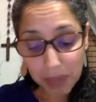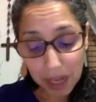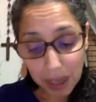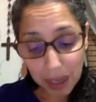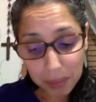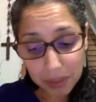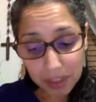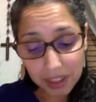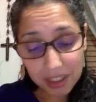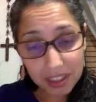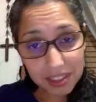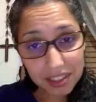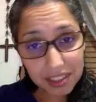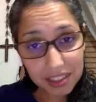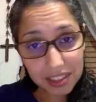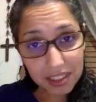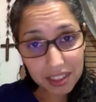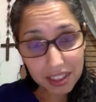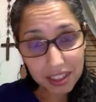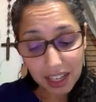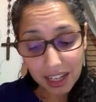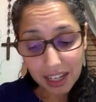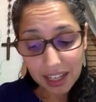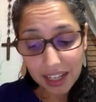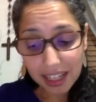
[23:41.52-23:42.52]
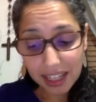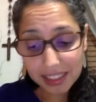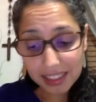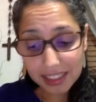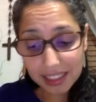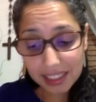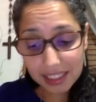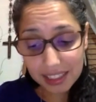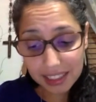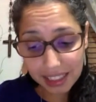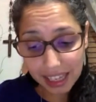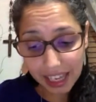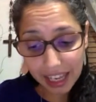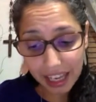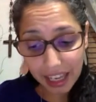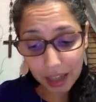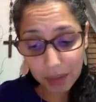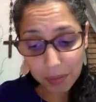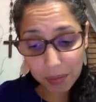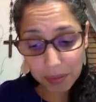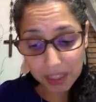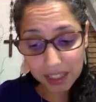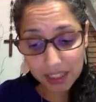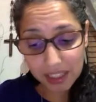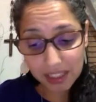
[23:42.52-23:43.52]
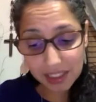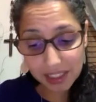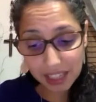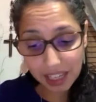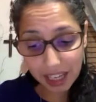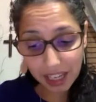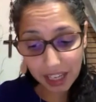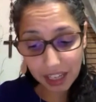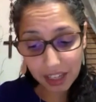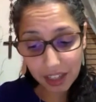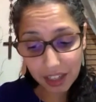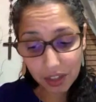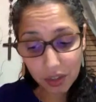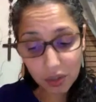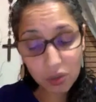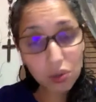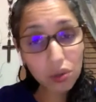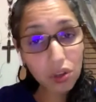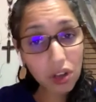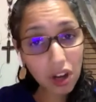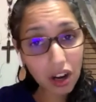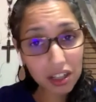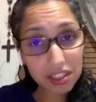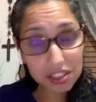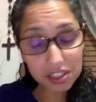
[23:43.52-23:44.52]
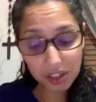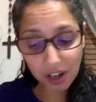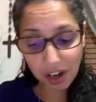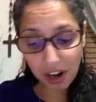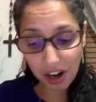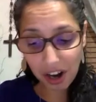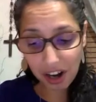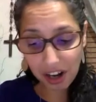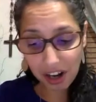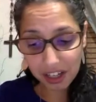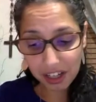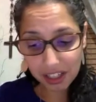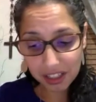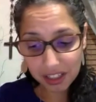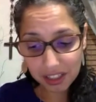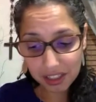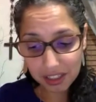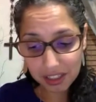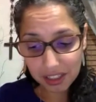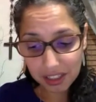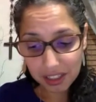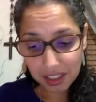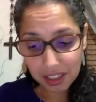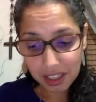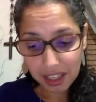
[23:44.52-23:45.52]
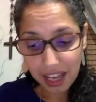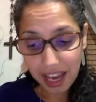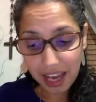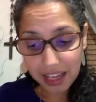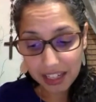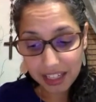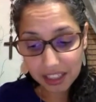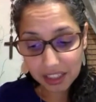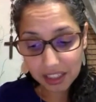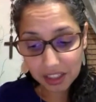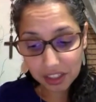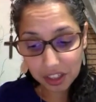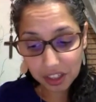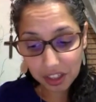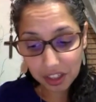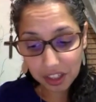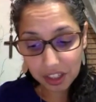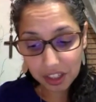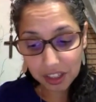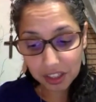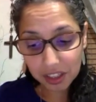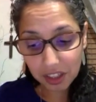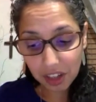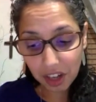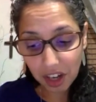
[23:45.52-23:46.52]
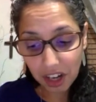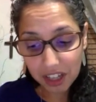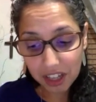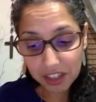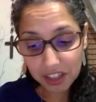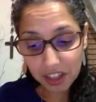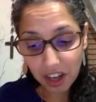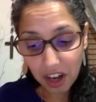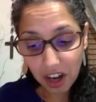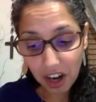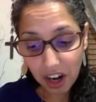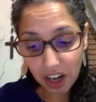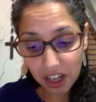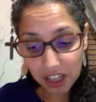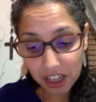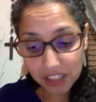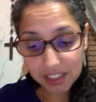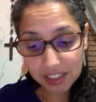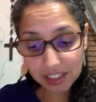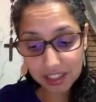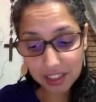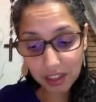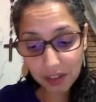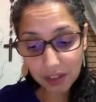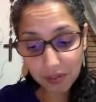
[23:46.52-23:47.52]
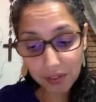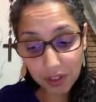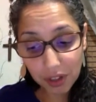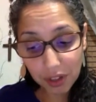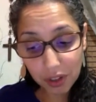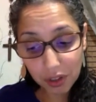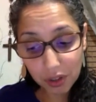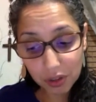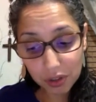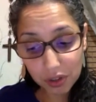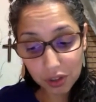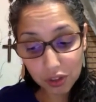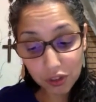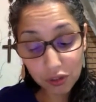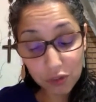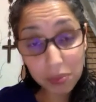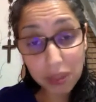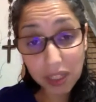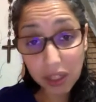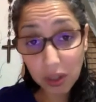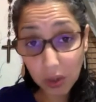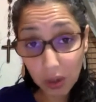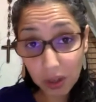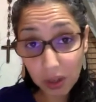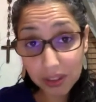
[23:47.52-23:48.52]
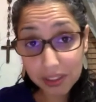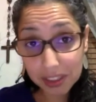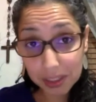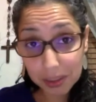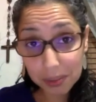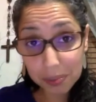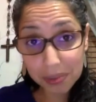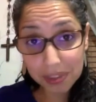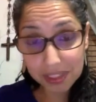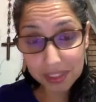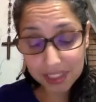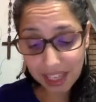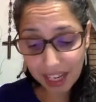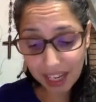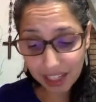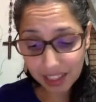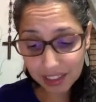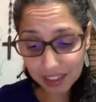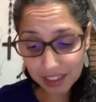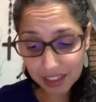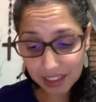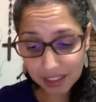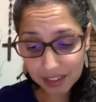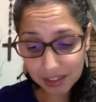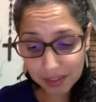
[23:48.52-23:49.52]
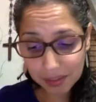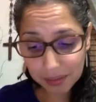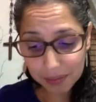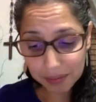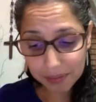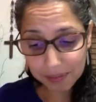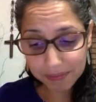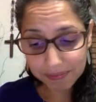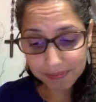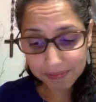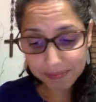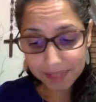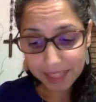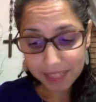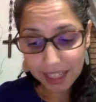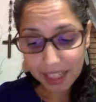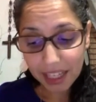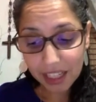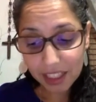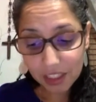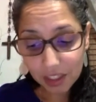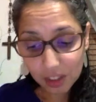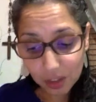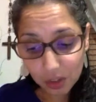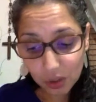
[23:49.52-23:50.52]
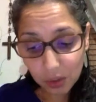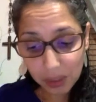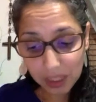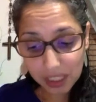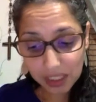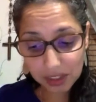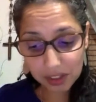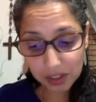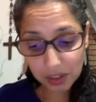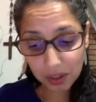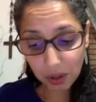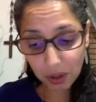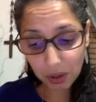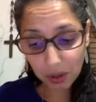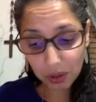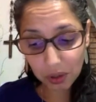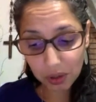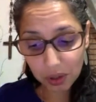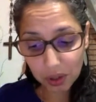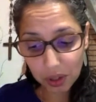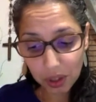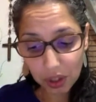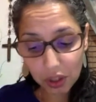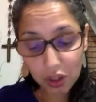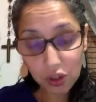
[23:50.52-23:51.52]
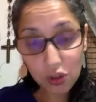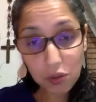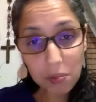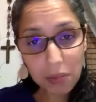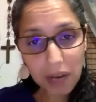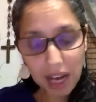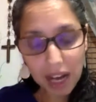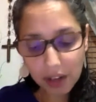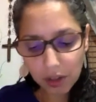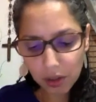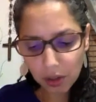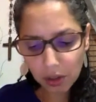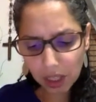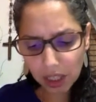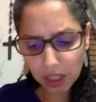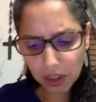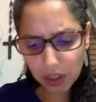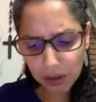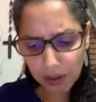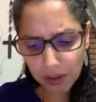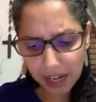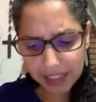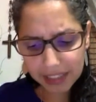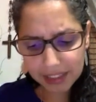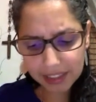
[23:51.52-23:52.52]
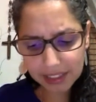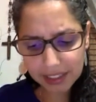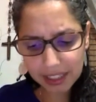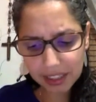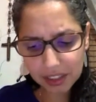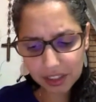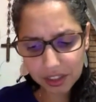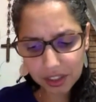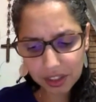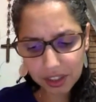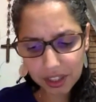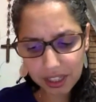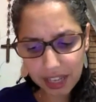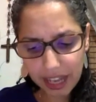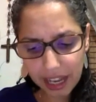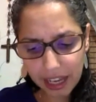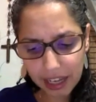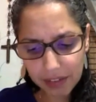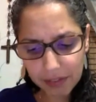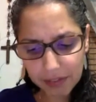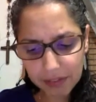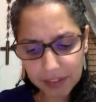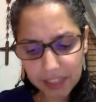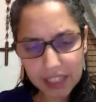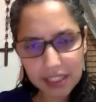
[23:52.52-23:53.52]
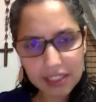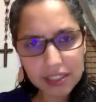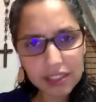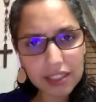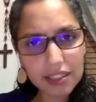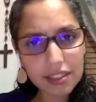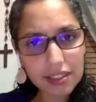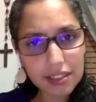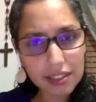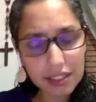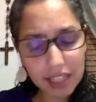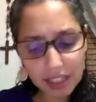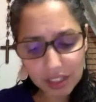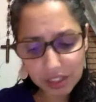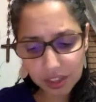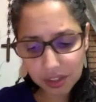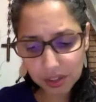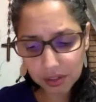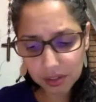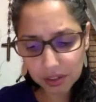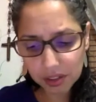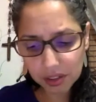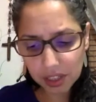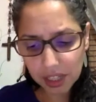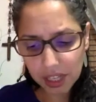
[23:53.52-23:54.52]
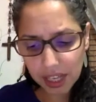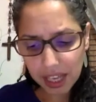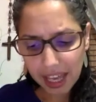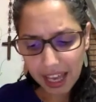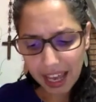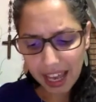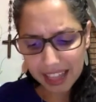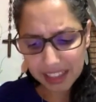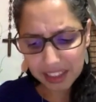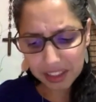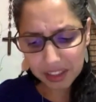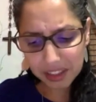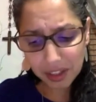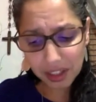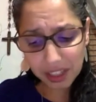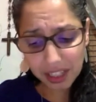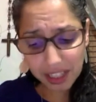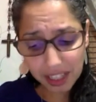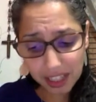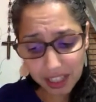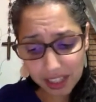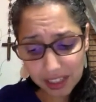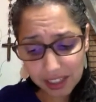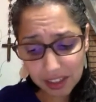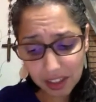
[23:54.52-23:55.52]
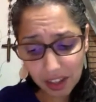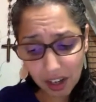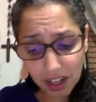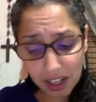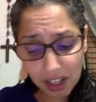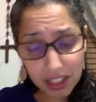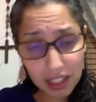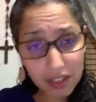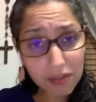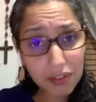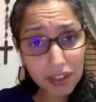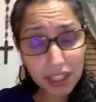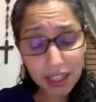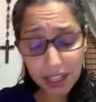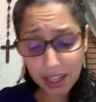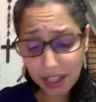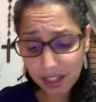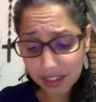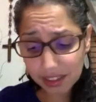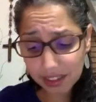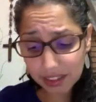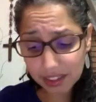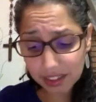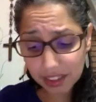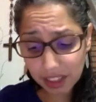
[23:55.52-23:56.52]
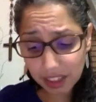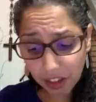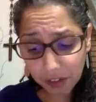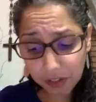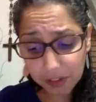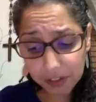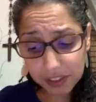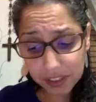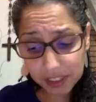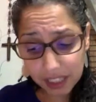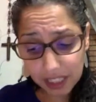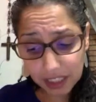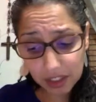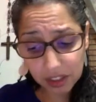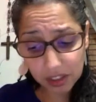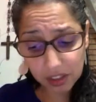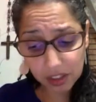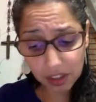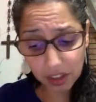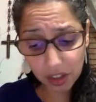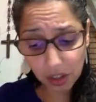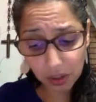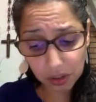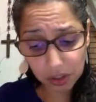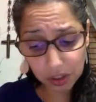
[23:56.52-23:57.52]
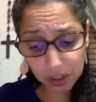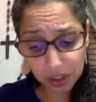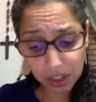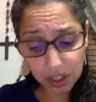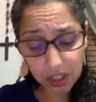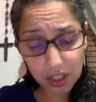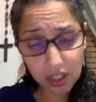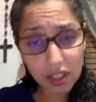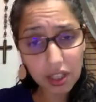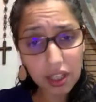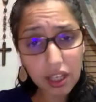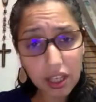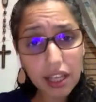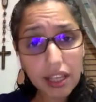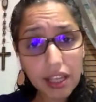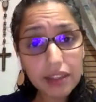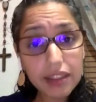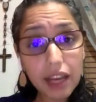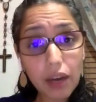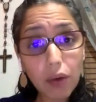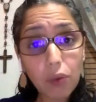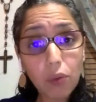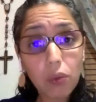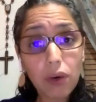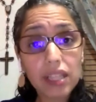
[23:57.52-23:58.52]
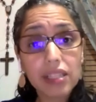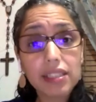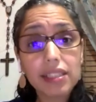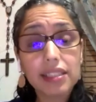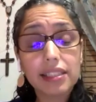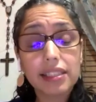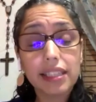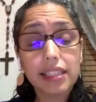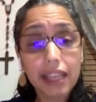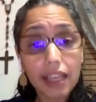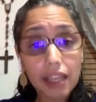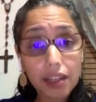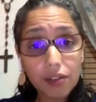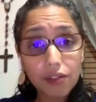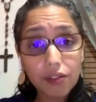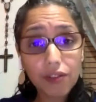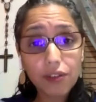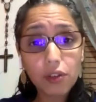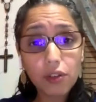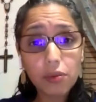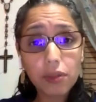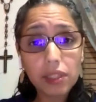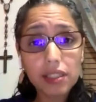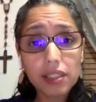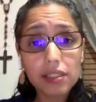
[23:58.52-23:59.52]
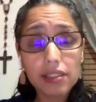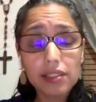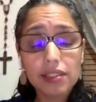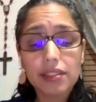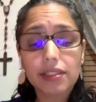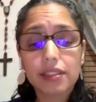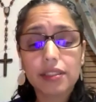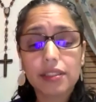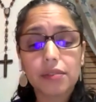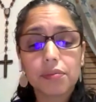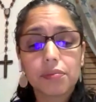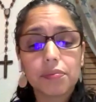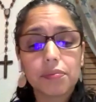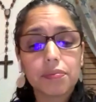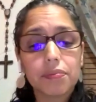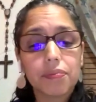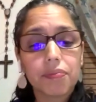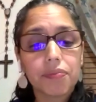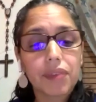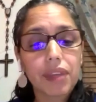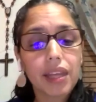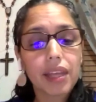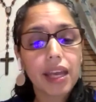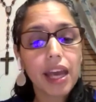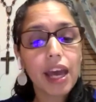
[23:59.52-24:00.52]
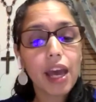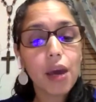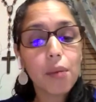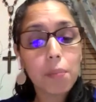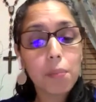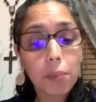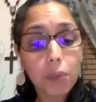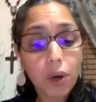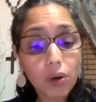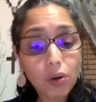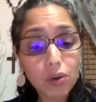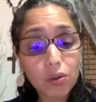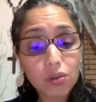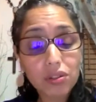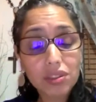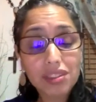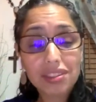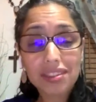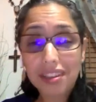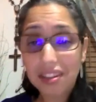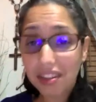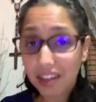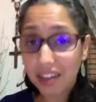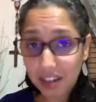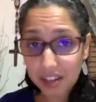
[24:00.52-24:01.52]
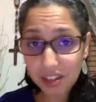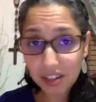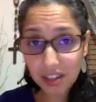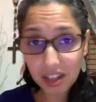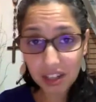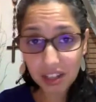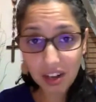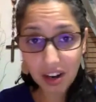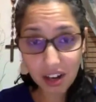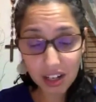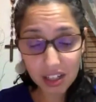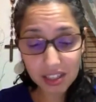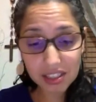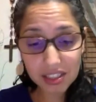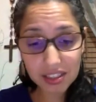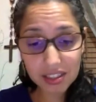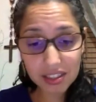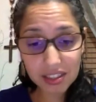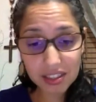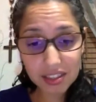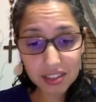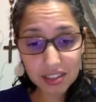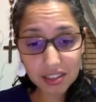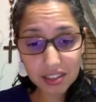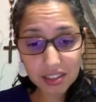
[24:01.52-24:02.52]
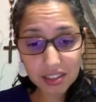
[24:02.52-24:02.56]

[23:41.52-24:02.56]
Mama, let today be the day you guard your heart and in turn guard the hearts of those you've been called to protect. In doing so, you model a Christ-centered life that is essential, as your kids are living in a self-centered culture that wants to influence and mold their young hearts.